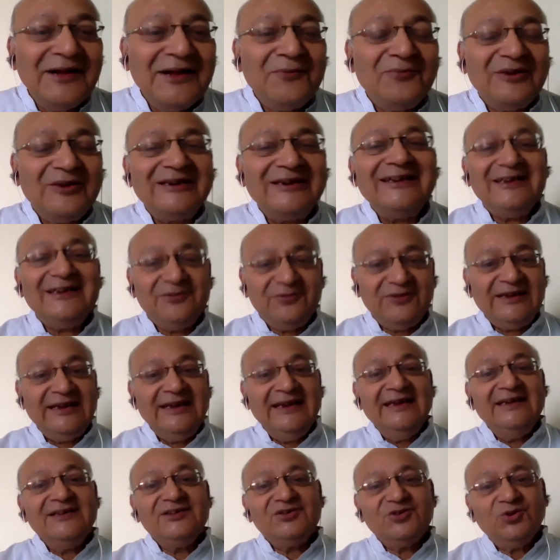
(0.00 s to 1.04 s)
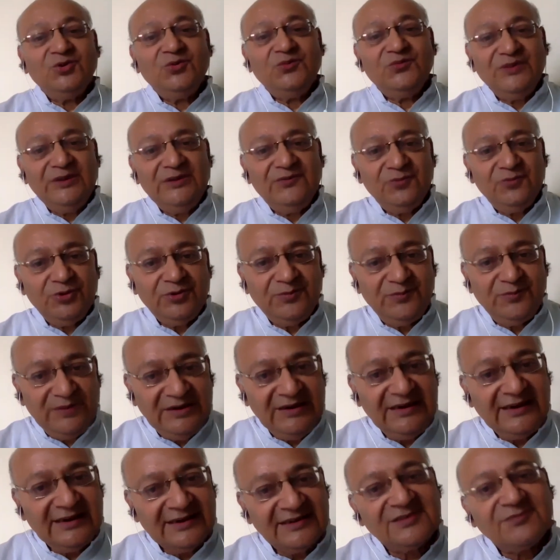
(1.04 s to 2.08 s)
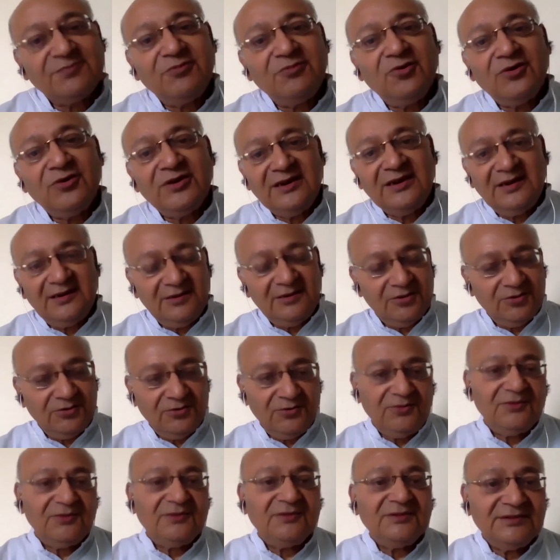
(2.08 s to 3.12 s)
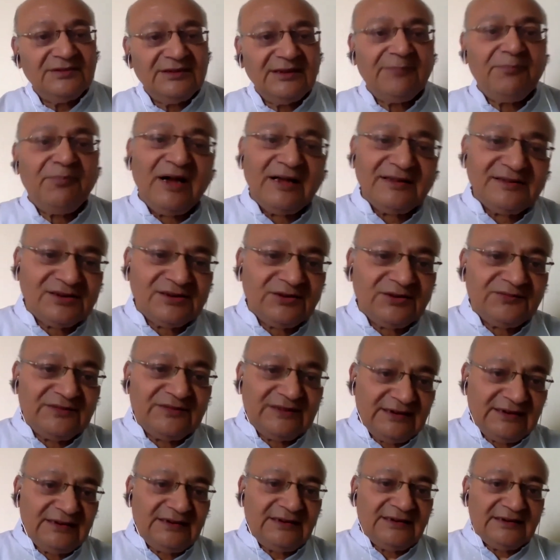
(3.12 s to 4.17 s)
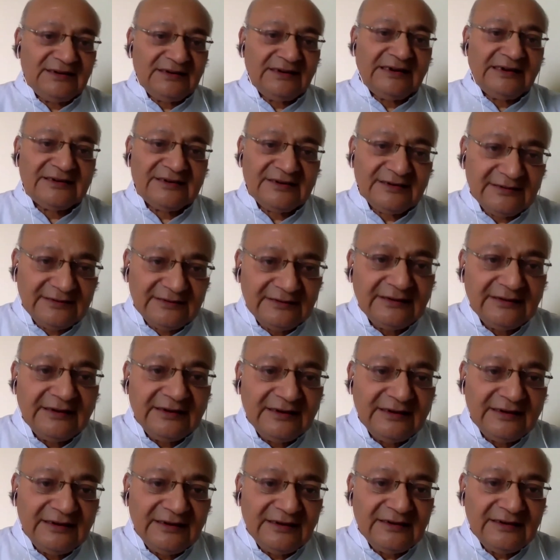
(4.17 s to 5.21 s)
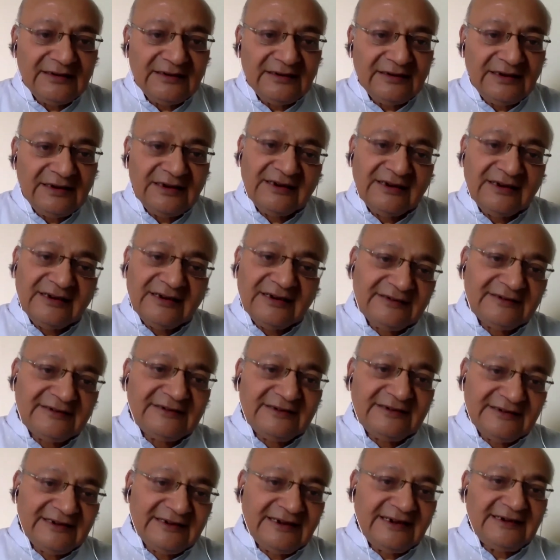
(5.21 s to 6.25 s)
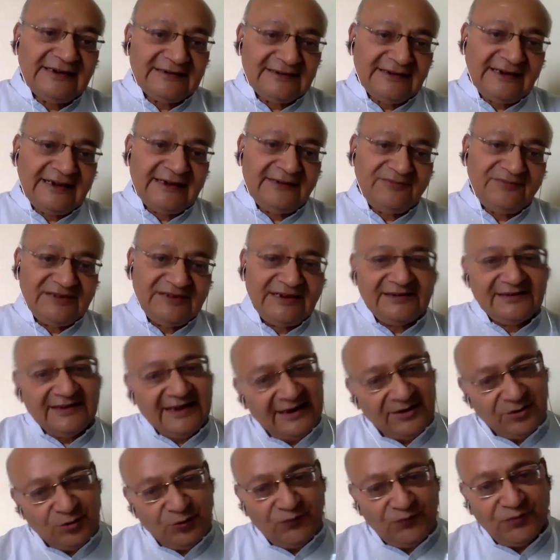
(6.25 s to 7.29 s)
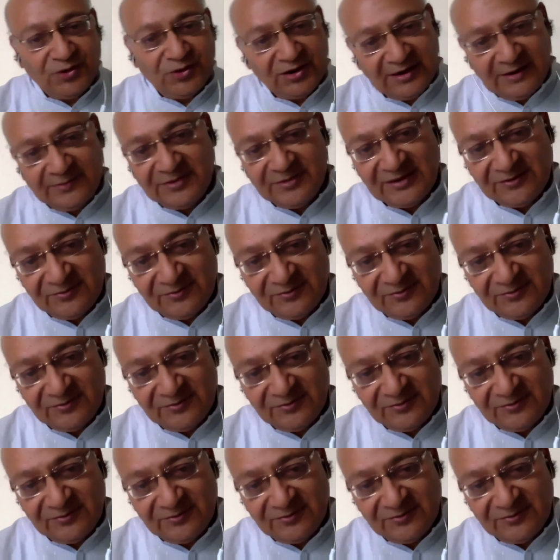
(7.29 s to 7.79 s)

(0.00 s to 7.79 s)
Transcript: but anyway, so we would be exploring into the past of the nation uh, in greater detail at times. And thank you for coming.